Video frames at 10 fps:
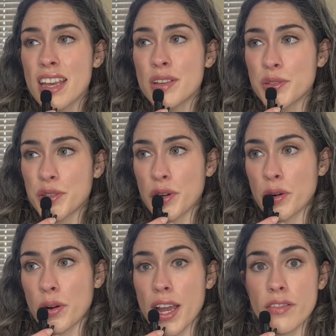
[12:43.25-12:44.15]

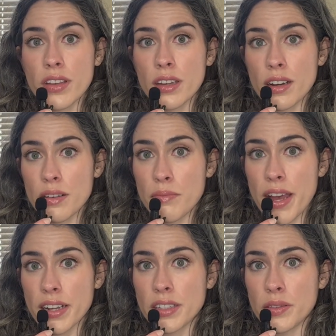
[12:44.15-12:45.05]
So I haven't gotten
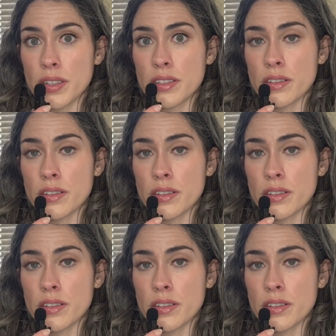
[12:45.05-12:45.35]
back to it.